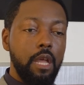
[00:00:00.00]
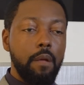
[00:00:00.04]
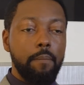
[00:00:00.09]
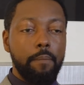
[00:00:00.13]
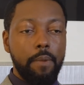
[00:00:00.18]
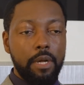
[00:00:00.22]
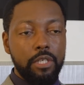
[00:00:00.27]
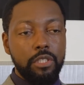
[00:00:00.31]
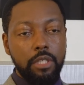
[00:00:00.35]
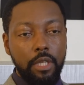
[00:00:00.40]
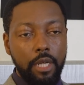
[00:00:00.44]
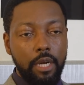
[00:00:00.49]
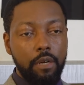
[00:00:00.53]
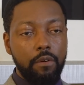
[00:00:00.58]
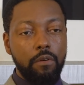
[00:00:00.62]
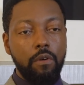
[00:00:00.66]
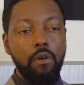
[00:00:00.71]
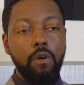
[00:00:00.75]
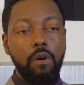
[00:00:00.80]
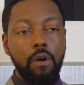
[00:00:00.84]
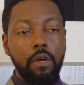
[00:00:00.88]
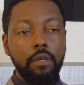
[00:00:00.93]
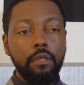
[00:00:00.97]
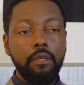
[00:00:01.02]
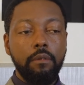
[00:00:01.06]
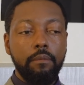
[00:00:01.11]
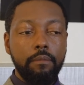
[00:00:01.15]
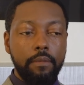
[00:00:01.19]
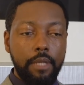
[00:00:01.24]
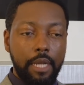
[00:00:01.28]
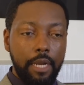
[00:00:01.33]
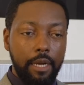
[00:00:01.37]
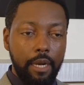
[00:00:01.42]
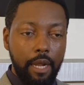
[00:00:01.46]
Much later on,
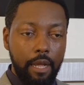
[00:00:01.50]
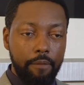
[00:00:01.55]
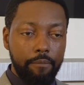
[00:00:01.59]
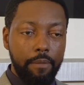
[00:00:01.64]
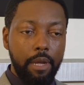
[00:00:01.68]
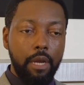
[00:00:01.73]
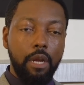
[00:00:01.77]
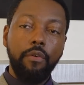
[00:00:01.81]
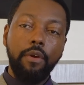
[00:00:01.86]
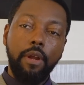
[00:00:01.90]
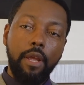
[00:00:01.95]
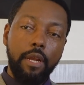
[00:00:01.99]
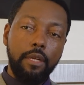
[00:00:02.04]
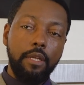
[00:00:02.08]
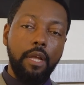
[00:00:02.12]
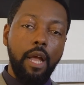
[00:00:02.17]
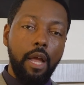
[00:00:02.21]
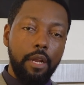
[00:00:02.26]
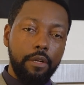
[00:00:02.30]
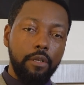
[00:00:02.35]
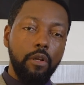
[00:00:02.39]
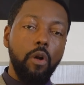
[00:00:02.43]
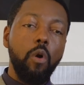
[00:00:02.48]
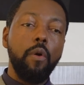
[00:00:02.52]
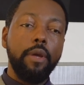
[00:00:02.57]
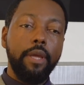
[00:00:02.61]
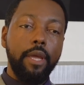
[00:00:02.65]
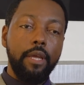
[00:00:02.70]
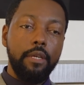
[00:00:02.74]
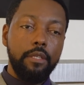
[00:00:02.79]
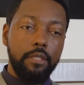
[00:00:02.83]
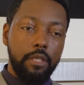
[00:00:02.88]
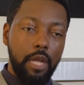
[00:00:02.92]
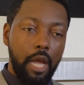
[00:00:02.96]
that my career had gotten going
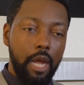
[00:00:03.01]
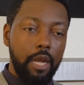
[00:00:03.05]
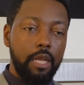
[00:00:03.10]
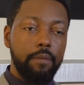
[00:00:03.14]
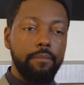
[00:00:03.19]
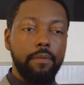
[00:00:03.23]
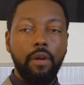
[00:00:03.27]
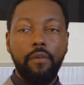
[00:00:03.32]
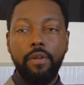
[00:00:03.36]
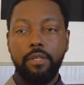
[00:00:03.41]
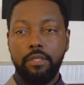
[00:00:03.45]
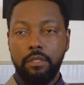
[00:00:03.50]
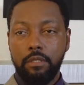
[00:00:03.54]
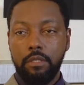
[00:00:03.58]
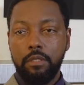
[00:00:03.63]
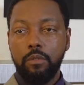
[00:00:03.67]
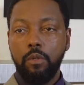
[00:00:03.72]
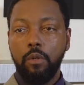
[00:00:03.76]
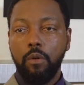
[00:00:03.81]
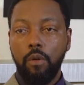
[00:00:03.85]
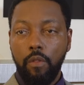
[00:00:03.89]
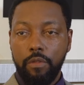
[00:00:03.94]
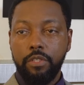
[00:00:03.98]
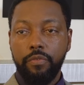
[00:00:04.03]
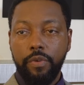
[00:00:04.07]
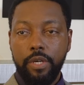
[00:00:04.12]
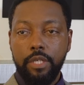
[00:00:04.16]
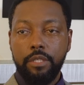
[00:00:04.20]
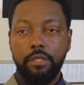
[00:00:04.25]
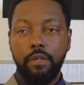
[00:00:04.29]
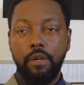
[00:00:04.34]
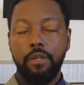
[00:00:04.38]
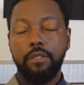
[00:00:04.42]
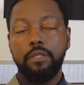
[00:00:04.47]
in documentaries and doing all this
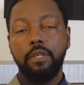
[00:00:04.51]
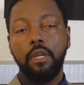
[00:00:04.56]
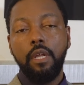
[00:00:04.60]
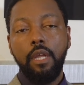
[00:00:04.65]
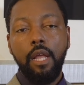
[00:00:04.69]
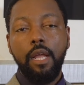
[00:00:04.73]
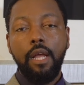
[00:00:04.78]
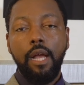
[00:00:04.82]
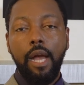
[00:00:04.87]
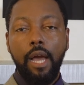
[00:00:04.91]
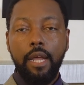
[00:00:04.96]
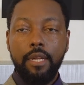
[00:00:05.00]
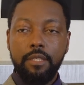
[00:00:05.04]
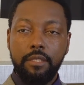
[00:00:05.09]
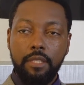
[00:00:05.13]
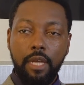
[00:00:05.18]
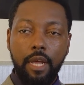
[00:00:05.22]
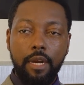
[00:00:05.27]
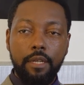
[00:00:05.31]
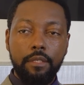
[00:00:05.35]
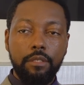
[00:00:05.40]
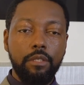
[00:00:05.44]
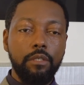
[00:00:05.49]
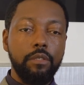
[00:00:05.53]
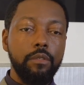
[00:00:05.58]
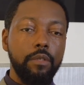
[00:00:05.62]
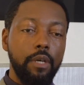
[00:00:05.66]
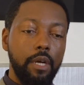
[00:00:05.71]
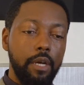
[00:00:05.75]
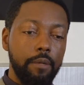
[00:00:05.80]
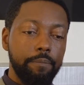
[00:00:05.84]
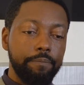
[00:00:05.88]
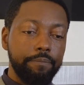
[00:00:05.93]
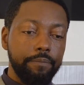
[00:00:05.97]
research, I decided
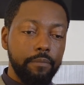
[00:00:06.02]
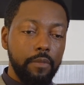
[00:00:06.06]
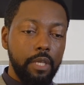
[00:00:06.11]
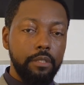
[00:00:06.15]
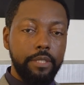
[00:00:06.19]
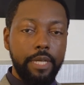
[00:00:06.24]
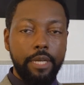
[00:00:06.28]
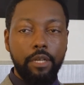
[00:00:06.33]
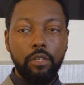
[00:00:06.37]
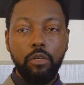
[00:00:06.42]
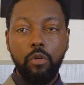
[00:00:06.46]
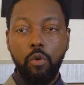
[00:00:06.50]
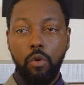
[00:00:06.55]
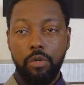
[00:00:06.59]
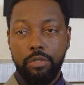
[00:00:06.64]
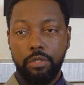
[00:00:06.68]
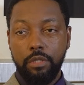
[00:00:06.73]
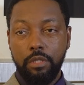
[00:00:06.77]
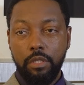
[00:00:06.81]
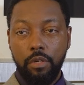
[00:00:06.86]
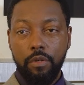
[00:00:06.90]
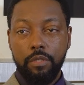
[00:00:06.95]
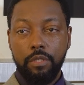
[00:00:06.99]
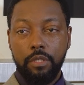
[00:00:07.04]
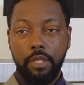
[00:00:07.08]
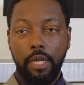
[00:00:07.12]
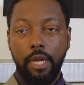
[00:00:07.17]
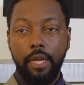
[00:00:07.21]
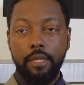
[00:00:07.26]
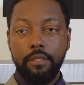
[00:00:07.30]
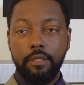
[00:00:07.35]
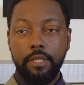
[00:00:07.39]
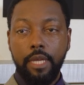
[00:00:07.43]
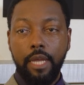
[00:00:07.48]
to take a course in
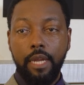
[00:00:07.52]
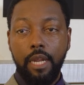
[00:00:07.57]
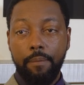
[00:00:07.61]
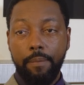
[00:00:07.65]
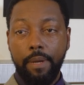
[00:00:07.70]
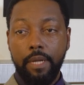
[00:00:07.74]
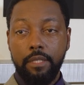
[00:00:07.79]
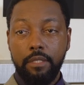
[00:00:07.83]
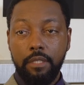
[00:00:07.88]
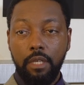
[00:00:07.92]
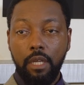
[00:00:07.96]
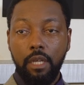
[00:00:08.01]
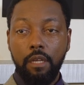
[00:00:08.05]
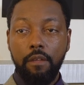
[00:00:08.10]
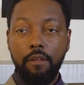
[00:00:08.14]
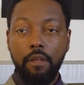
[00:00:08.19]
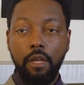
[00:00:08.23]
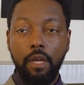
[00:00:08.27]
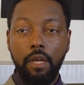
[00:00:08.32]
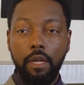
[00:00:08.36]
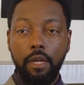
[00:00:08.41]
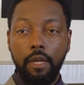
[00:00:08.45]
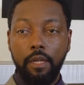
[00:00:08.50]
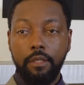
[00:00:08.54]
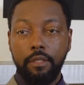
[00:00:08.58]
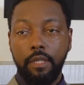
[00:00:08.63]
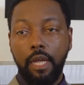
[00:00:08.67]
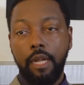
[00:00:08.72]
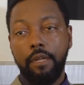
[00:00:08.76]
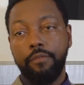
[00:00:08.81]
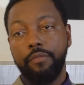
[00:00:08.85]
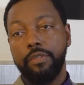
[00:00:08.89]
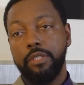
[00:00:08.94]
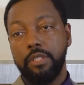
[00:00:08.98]
neuroscience at MIT, and
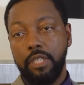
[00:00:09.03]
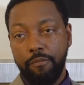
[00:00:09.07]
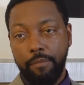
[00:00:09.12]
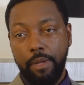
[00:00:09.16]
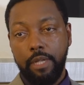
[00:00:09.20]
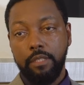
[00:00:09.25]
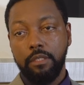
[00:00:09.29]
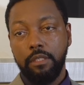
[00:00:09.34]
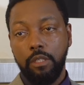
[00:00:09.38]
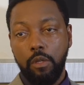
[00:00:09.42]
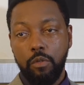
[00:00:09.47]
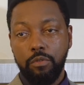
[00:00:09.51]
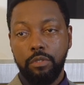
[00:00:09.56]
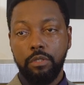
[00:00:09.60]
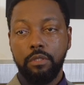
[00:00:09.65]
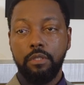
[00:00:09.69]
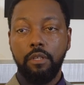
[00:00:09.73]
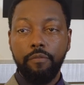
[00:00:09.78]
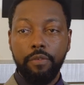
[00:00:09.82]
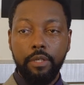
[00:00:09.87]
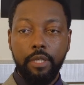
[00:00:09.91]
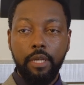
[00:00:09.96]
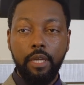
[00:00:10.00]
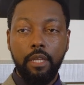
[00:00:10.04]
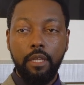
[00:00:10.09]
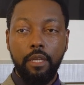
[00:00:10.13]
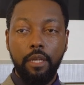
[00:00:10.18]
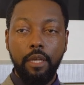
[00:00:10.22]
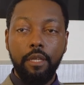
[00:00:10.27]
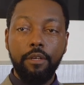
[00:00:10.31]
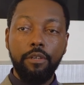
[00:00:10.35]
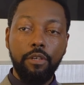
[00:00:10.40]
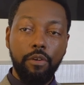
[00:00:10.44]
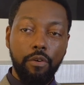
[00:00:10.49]
I received my Sloan certificate
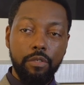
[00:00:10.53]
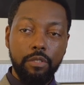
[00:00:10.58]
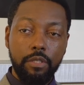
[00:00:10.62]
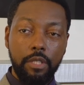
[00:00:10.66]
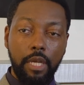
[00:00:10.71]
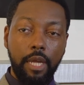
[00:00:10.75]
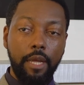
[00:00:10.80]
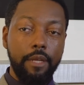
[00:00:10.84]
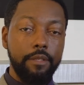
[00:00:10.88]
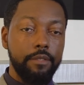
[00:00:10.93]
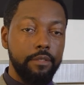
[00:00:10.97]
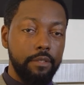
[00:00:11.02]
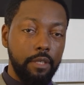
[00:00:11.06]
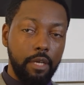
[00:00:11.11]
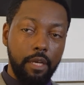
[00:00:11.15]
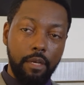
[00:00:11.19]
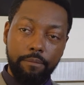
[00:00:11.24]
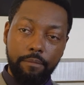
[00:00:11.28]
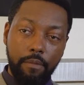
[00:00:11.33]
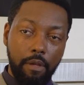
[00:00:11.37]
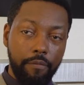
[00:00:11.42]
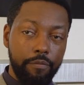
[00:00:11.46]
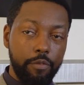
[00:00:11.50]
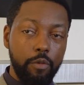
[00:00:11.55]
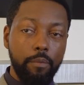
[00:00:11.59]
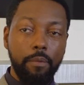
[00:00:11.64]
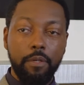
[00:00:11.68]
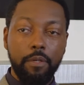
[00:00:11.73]
in neuroscience a few